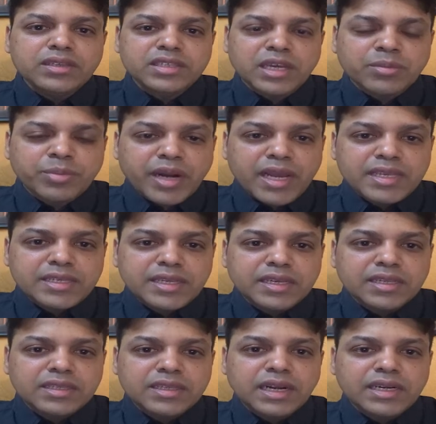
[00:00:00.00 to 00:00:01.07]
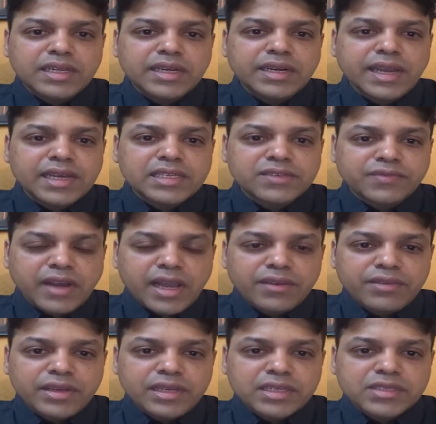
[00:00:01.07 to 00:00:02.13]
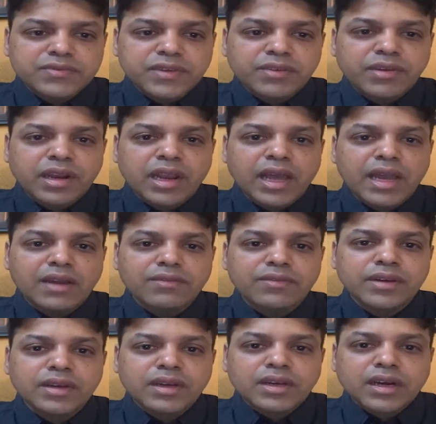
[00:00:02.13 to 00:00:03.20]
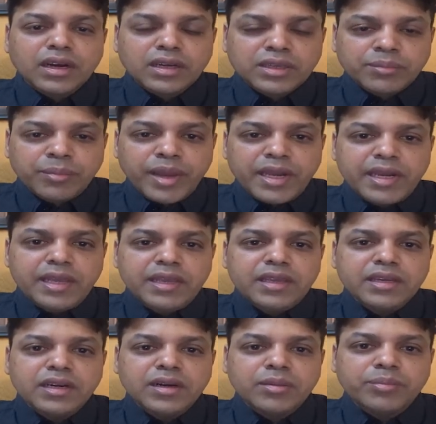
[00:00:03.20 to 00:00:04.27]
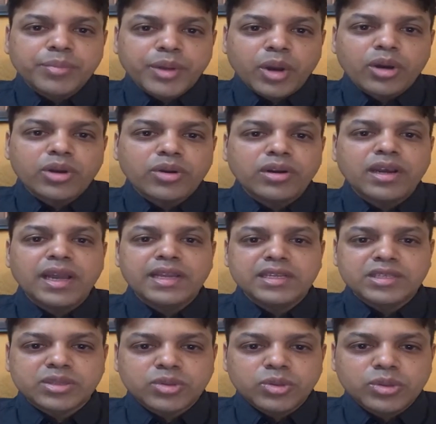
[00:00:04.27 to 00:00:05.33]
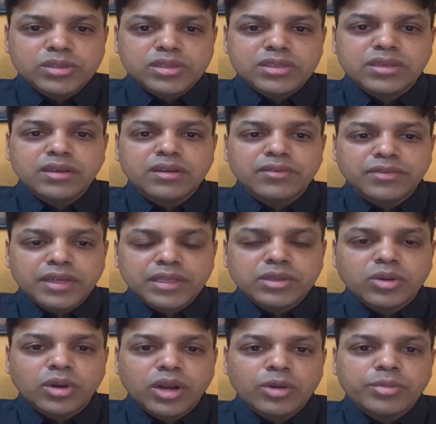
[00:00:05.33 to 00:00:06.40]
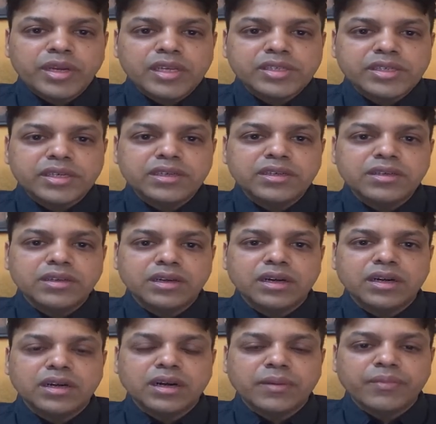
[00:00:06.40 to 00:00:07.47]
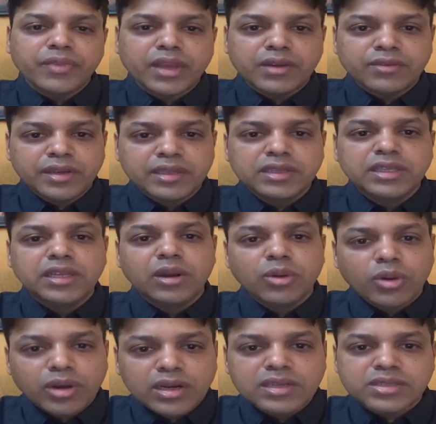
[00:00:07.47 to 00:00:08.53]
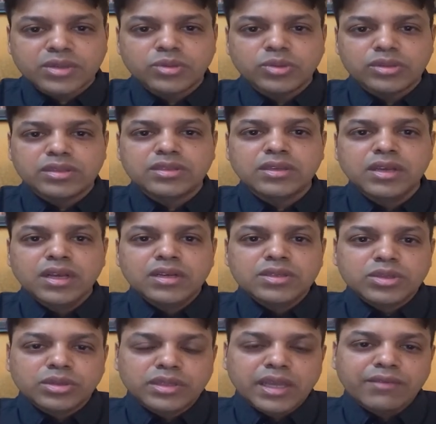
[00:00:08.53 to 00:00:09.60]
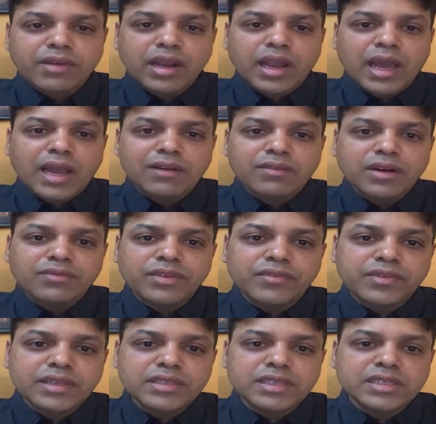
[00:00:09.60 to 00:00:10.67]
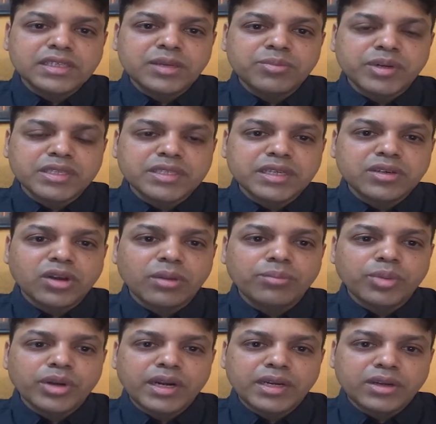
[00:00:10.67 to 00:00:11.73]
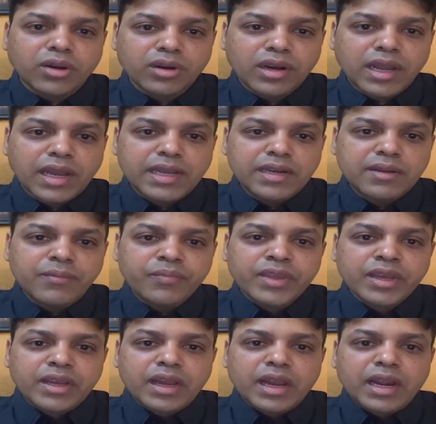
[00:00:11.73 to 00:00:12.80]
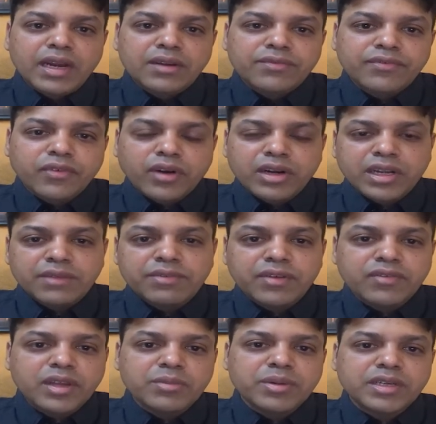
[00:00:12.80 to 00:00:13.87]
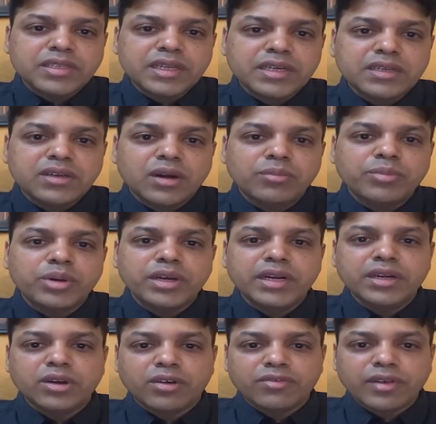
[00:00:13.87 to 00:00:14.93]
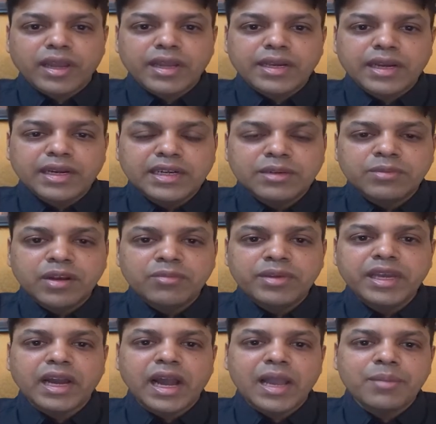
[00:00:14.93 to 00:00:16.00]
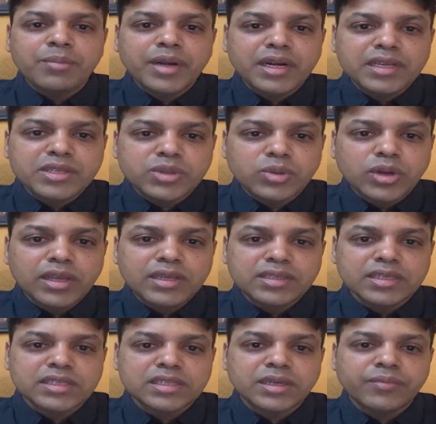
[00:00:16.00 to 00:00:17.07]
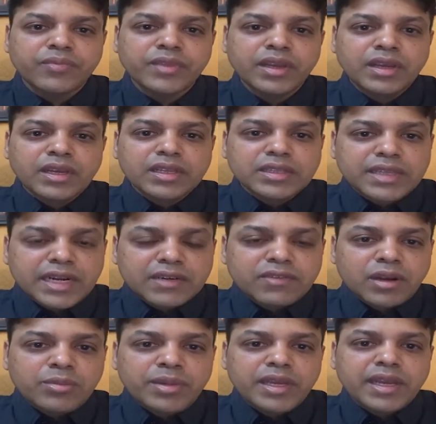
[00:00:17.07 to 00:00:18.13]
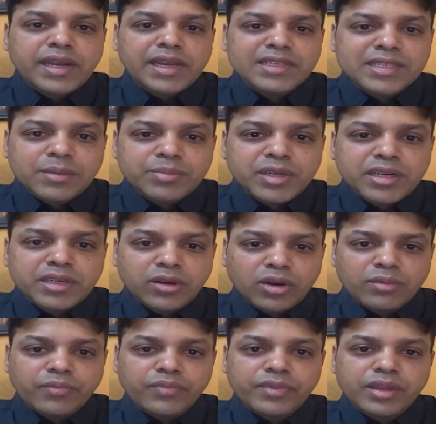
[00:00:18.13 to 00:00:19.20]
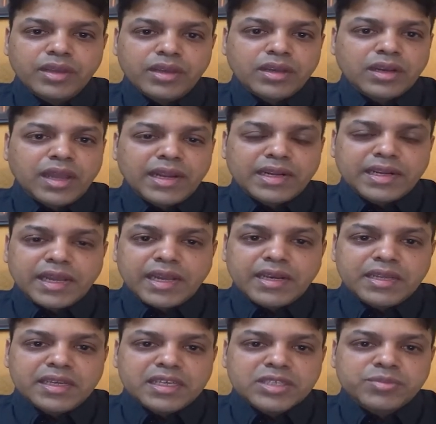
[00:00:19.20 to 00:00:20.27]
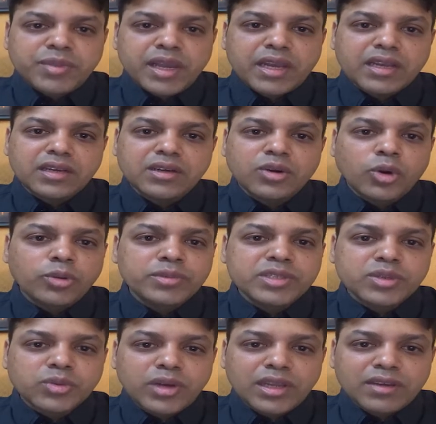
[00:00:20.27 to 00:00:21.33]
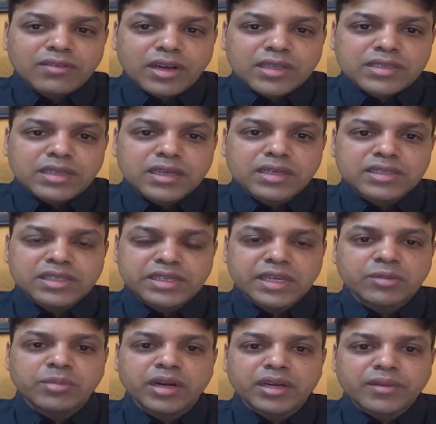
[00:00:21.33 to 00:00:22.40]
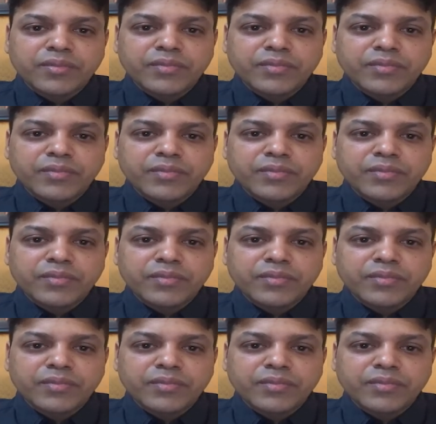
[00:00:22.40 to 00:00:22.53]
surprising that in next 5 years we will have many uh, pure online schools with collaboration uh, with the local schools so they will have a 50 60% component online and 40 50% component offline and it will be a hybrid schooling system that will be an accepted norm like 10 years back uh, homeschooling was a stigma